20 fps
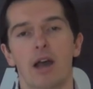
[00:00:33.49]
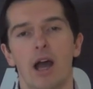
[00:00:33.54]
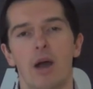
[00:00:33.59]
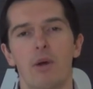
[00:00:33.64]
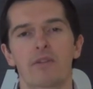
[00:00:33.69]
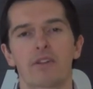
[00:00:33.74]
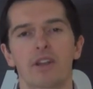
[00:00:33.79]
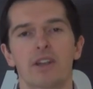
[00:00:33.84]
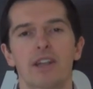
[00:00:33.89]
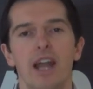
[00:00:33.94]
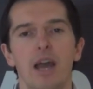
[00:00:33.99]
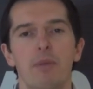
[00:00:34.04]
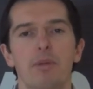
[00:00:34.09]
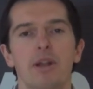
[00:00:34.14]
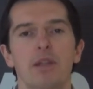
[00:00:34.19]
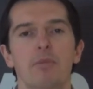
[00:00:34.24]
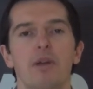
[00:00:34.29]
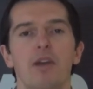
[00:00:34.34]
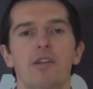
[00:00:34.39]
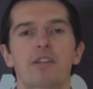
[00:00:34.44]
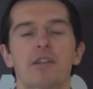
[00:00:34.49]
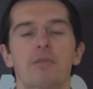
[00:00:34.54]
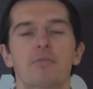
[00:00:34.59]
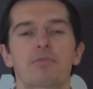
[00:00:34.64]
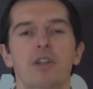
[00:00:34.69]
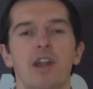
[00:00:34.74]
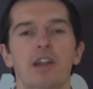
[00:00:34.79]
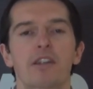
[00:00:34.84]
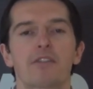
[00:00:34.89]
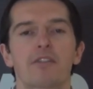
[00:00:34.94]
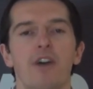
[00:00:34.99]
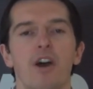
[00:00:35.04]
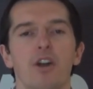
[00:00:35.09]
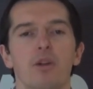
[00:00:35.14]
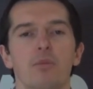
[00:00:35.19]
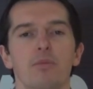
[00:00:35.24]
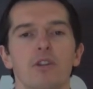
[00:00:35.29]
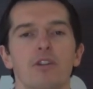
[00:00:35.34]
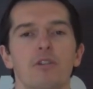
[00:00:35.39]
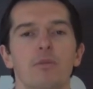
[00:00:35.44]
However, Napoli boasts an impressive
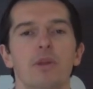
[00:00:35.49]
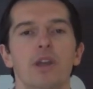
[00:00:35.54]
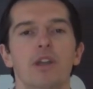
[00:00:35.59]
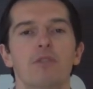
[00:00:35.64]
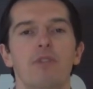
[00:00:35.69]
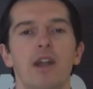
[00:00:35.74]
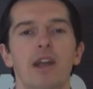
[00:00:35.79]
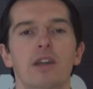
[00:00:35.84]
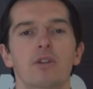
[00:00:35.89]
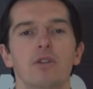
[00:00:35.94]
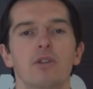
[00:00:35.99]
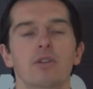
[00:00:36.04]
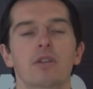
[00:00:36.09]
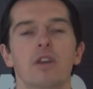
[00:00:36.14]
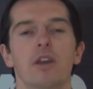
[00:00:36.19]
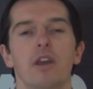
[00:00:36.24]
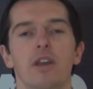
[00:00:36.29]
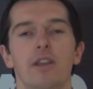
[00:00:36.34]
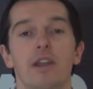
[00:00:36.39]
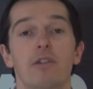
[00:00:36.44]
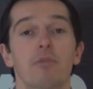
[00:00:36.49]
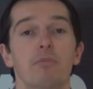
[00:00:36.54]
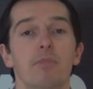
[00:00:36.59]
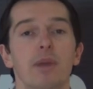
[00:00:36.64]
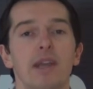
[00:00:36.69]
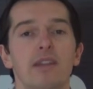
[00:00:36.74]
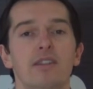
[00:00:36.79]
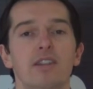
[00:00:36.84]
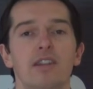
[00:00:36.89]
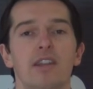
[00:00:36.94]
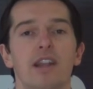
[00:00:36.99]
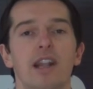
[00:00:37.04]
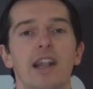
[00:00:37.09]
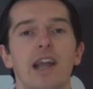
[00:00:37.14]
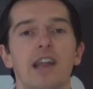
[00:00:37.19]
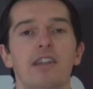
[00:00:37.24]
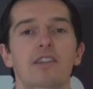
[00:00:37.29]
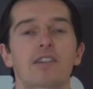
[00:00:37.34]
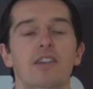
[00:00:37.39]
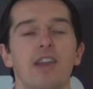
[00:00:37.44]
home European record. They're unbeaten in the
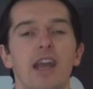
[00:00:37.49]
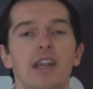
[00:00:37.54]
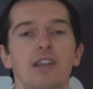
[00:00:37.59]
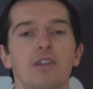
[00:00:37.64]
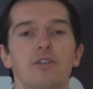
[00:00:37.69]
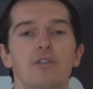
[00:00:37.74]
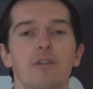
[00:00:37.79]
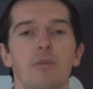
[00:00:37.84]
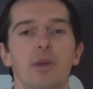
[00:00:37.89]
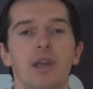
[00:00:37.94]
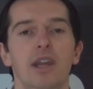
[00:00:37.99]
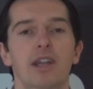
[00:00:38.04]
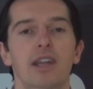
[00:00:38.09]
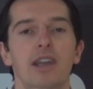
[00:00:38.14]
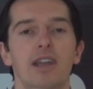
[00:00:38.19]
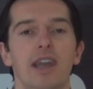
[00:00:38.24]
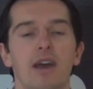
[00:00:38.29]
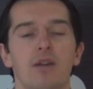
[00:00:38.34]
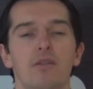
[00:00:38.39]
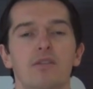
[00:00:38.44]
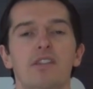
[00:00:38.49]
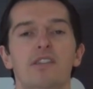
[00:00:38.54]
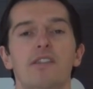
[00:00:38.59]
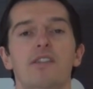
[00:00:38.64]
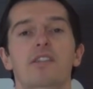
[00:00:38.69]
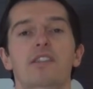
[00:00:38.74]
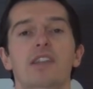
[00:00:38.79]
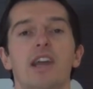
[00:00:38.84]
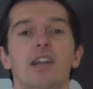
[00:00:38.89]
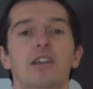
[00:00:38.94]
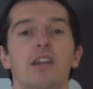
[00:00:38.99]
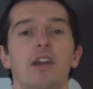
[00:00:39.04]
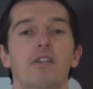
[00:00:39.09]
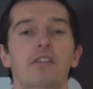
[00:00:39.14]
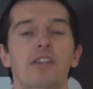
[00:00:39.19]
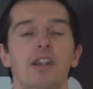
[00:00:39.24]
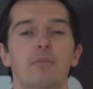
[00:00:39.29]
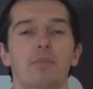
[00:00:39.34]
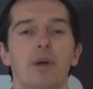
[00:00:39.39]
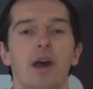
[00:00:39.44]
last 10 European encounters at Stadio
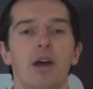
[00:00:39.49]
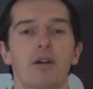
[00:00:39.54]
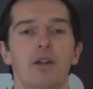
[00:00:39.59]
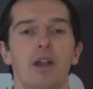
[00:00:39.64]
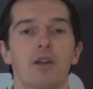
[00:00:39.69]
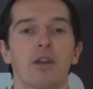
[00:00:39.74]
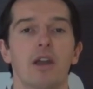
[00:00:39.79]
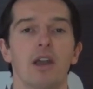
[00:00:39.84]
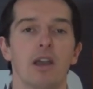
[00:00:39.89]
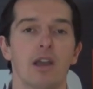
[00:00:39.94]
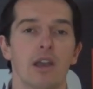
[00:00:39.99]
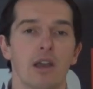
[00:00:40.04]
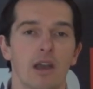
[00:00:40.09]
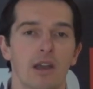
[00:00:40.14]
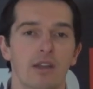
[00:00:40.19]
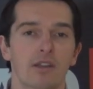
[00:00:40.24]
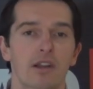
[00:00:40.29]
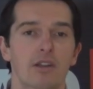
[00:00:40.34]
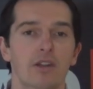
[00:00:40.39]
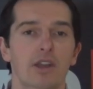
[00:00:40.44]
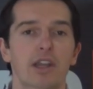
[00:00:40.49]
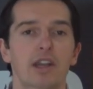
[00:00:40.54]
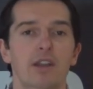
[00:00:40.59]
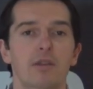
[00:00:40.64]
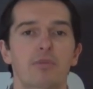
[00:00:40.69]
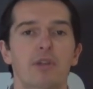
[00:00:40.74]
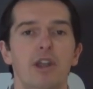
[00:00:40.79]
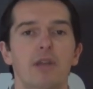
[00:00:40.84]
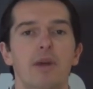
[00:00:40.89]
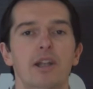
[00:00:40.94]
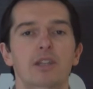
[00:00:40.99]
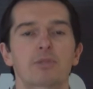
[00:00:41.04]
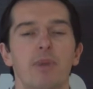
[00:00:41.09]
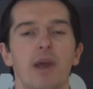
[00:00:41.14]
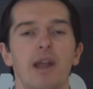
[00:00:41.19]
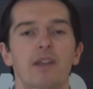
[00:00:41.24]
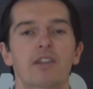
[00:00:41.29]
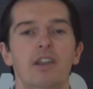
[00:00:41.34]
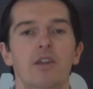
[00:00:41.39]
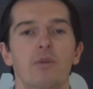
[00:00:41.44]
San Paolo. So looking at the pre-match
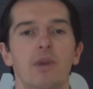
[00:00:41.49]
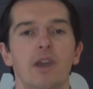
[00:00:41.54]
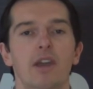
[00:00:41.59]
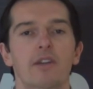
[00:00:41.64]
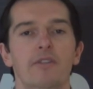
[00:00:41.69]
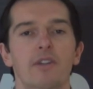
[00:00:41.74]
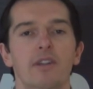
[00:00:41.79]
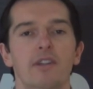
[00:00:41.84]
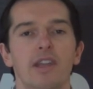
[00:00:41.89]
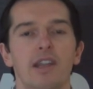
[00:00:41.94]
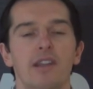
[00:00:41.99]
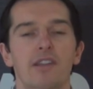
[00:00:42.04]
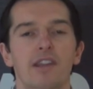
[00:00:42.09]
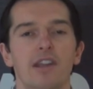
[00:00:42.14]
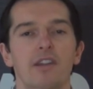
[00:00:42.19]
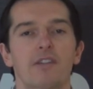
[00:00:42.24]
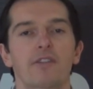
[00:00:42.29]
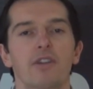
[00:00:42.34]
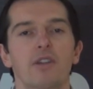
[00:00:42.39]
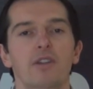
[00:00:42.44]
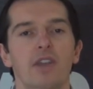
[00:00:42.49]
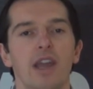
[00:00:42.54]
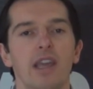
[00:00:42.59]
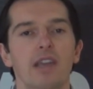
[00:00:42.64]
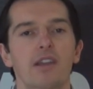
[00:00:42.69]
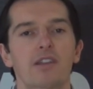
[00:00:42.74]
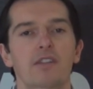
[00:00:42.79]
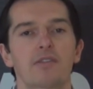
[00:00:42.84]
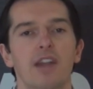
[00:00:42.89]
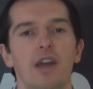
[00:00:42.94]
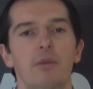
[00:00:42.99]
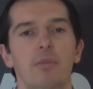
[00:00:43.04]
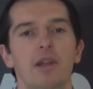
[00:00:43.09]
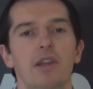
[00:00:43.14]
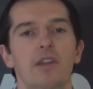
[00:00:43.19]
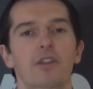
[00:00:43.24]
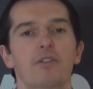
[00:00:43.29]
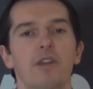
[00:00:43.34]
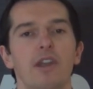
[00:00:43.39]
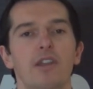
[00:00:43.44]
betting, we have indeed seen a few takers of
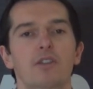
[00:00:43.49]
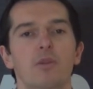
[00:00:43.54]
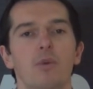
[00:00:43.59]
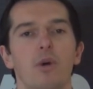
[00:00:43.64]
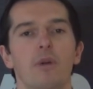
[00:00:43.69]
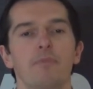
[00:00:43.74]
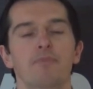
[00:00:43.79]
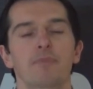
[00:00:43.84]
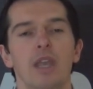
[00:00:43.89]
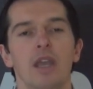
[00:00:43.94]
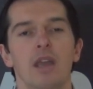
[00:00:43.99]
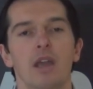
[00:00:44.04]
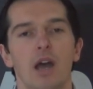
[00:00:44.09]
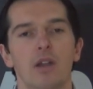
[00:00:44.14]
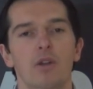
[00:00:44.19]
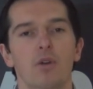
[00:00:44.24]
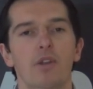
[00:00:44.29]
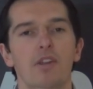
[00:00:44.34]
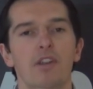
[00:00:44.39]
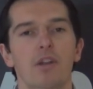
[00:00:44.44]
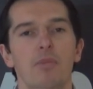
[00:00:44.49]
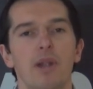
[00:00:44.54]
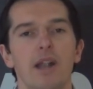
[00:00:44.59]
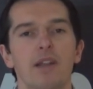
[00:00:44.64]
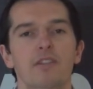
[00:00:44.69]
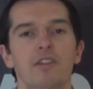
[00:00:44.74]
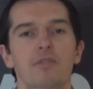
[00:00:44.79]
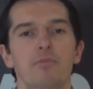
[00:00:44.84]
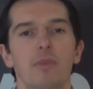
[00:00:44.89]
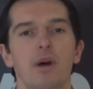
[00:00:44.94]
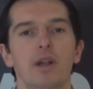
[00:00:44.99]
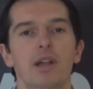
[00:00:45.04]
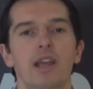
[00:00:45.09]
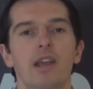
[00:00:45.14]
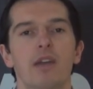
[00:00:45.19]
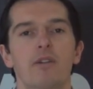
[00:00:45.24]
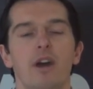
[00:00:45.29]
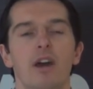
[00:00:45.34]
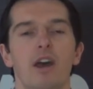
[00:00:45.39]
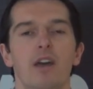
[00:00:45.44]
Napoli at 3-1, and also plenty of
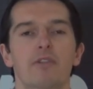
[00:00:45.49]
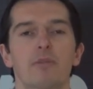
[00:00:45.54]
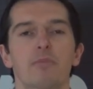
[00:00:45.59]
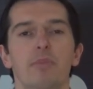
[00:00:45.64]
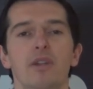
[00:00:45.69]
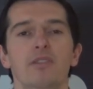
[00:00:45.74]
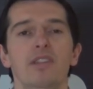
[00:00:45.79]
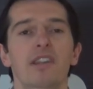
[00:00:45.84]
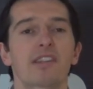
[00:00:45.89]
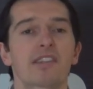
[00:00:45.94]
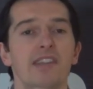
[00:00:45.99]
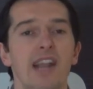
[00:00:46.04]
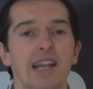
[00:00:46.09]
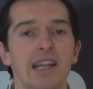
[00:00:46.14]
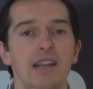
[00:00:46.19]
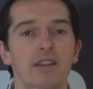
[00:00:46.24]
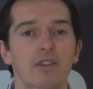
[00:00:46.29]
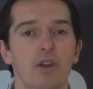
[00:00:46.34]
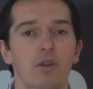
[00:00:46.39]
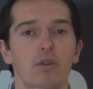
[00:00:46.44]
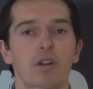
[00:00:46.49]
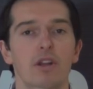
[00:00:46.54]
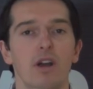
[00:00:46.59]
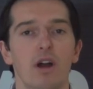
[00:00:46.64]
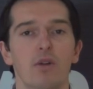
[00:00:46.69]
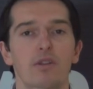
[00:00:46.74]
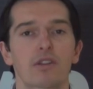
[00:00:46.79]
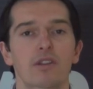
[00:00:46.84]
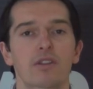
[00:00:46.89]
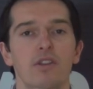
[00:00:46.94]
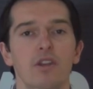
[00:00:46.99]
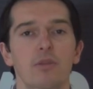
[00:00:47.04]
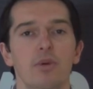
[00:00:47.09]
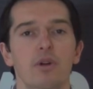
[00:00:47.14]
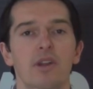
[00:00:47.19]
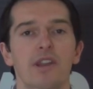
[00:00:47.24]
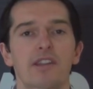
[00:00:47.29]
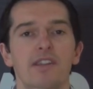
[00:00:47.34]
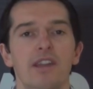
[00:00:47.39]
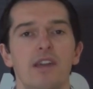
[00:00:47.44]
money from punters selling total goals at
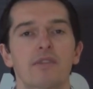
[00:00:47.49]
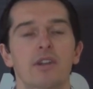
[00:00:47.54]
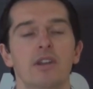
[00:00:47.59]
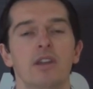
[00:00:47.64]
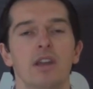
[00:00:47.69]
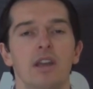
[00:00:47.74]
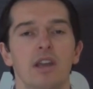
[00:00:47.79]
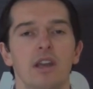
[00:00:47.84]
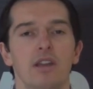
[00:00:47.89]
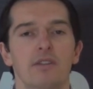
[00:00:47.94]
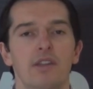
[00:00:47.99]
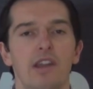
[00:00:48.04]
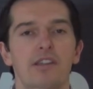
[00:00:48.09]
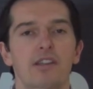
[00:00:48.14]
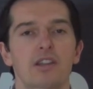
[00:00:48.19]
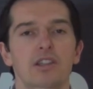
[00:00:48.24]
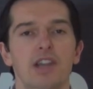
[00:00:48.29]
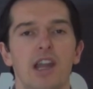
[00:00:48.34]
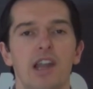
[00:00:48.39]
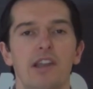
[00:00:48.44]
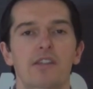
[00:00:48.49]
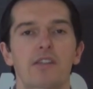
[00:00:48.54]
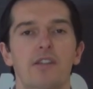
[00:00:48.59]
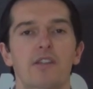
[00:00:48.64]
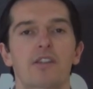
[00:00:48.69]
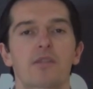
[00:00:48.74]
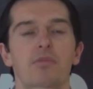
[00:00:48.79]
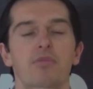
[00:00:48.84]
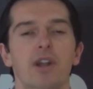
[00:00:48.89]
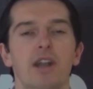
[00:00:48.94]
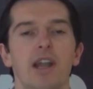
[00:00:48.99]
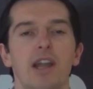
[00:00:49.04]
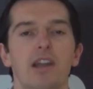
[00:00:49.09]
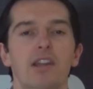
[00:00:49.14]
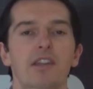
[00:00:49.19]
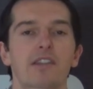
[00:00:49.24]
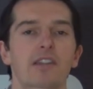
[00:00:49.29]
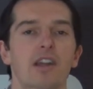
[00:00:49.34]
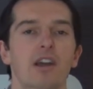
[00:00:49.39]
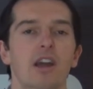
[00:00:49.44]
2.7. This suggests that the
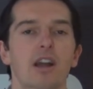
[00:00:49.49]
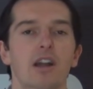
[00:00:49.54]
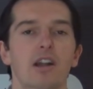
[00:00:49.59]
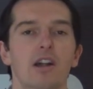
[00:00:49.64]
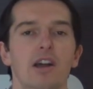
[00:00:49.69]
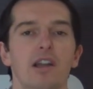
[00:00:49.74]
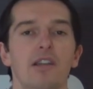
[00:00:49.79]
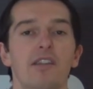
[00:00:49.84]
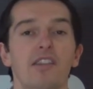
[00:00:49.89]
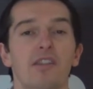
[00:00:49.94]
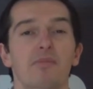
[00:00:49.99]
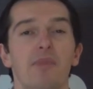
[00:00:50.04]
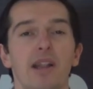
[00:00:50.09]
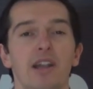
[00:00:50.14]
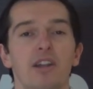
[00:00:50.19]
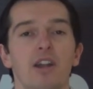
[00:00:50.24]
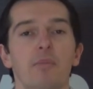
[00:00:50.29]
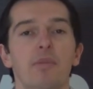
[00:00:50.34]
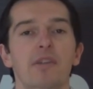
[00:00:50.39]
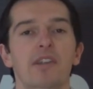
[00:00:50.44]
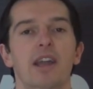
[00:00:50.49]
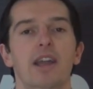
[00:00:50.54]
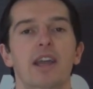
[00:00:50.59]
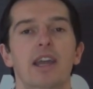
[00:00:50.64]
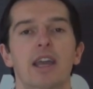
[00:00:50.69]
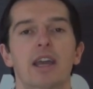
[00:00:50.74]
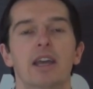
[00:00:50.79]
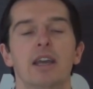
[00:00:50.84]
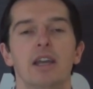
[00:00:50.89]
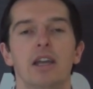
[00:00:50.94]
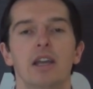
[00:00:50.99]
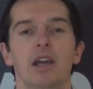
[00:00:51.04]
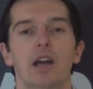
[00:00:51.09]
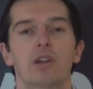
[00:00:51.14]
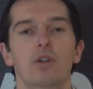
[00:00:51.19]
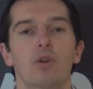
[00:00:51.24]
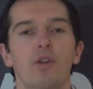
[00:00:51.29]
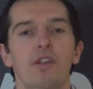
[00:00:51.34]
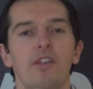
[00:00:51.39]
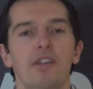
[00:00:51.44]
Spreadex clients smell an upset here,
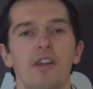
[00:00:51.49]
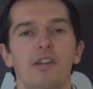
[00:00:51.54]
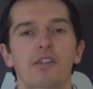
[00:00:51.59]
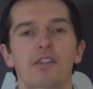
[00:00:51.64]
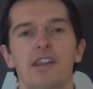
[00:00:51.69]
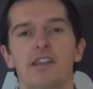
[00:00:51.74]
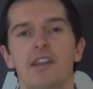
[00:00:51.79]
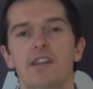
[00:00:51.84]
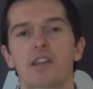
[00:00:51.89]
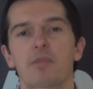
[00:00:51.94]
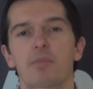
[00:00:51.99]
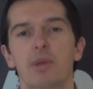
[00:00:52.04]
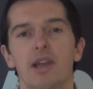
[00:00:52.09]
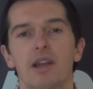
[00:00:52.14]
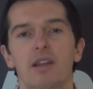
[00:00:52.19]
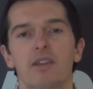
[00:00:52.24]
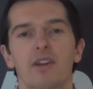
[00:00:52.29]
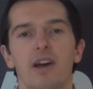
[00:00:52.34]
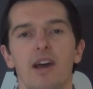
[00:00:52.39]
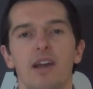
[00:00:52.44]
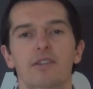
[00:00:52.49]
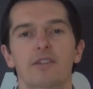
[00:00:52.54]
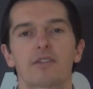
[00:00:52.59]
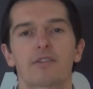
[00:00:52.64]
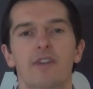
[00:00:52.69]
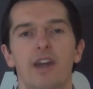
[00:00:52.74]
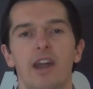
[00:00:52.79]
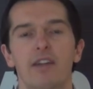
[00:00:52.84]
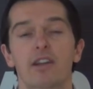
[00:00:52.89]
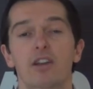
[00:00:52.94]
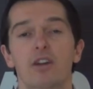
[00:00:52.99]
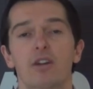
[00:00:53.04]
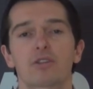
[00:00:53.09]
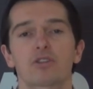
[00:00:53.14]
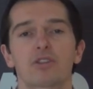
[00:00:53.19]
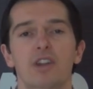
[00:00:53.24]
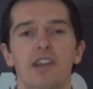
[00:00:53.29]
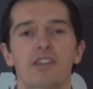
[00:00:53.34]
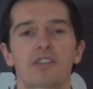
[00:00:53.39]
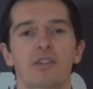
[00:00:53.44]
and also see this as being a tight affair in
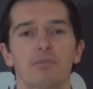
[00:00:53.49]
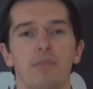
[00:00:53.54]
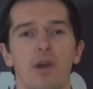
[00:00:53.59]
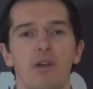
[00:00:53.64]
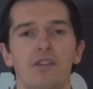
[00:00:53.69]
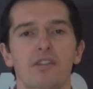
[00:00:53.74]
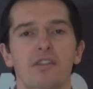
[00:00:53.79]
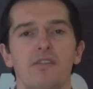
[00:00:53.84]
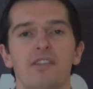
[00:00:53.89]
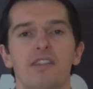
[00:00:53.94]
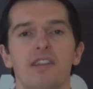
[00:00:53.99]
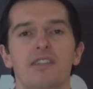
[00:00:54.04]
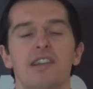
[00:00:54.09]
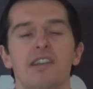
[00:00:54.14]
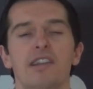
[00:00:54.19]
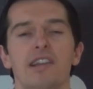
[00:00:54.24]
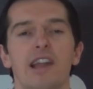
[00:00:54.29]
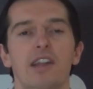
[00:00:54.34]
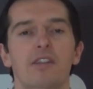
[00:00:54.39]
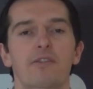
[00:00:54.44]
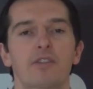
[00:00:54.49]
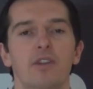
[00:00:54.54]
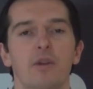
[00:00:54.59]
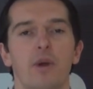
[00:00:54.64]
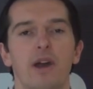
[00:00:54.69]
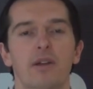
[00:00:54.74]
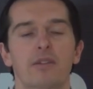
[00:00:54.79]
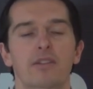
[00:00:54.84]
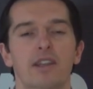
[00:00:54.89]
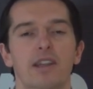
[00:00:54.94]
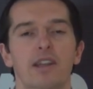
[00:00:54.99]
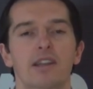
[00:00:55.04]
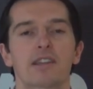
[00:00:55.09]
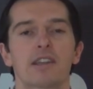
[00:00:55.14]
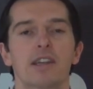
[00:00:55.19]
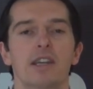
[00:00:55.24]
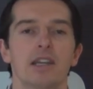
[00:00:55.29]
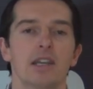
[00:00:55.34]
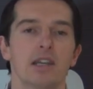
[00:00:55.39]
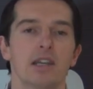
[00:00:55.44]
contrast to most of City's last few outings.